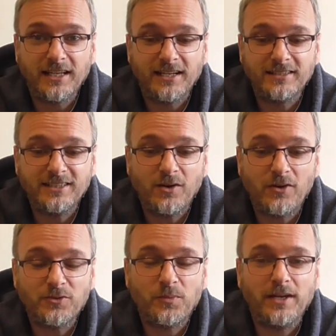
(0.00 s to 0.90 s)
and you know,
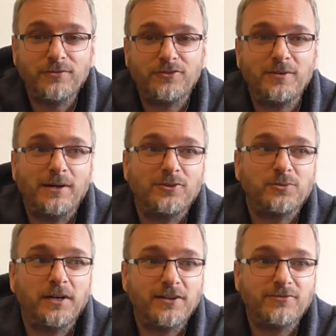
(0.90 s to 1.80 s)
after paying
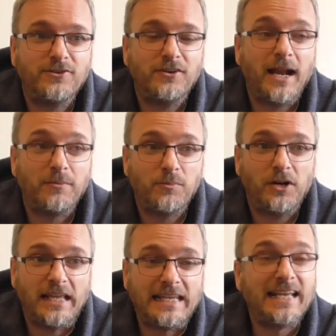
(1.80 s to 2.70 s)
£3.20 for it and
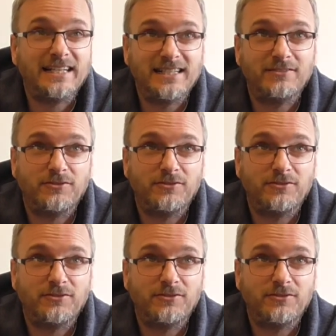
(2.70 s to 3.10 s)
playing in it